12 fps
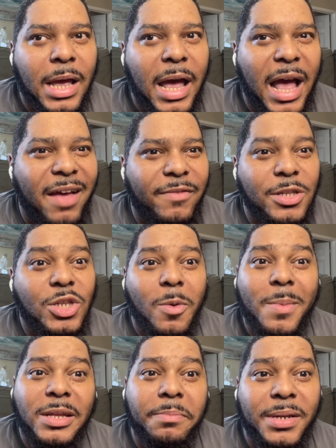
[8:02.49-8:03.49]
having so
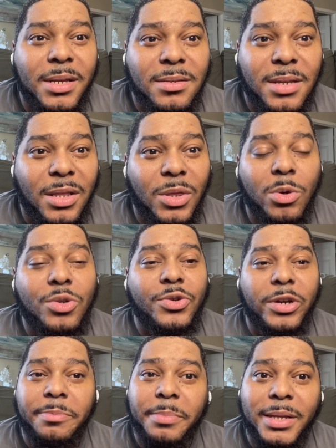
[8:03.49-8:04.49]
many bleeds and no
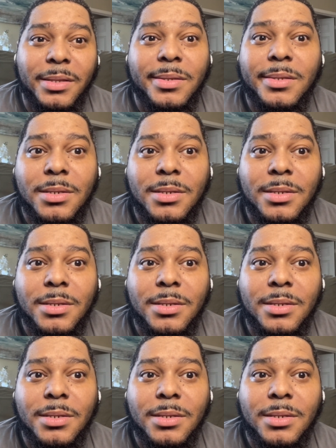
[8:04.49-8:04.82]
treatment,